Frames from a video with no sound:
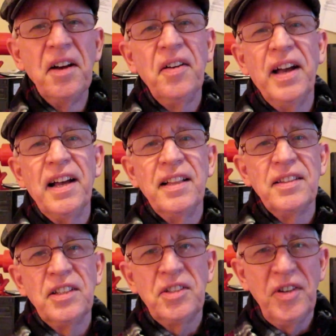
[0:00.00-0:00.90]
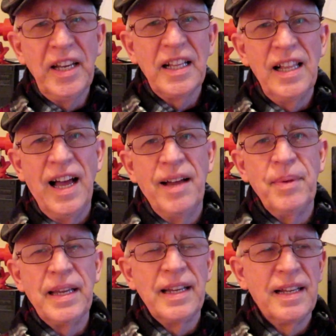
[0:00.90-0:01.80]
Well, the tree
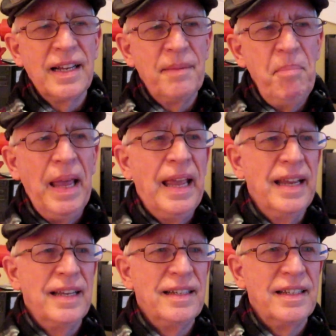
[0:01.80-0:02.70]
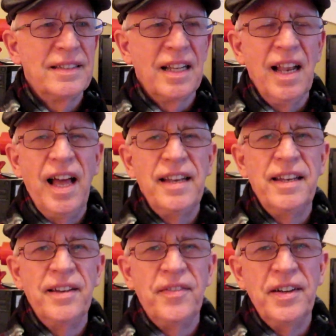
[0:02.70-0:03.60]
climbing pain is a lot
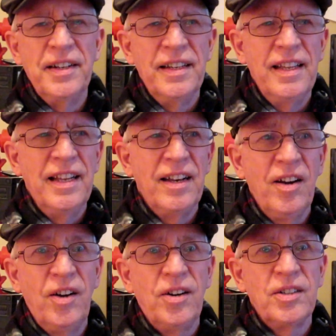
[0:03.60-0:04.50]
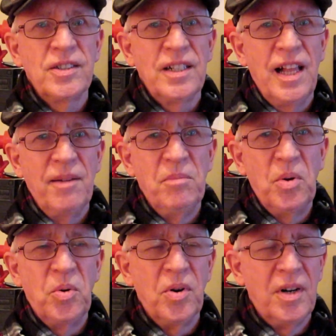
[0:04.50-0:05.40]
different and it hurts a lot
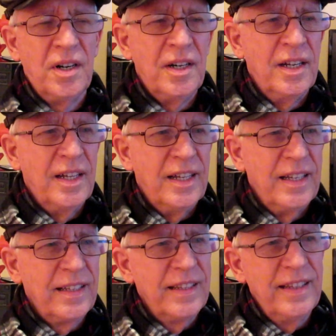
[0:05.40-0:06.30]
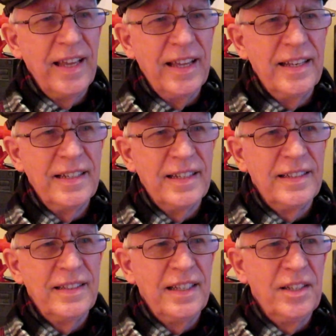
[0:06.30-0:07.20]
more than
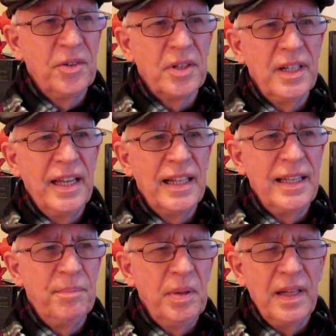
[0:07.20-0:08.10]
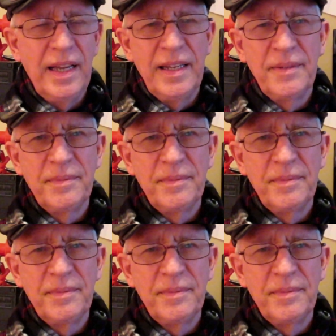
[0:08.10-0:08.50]
the ukulele play.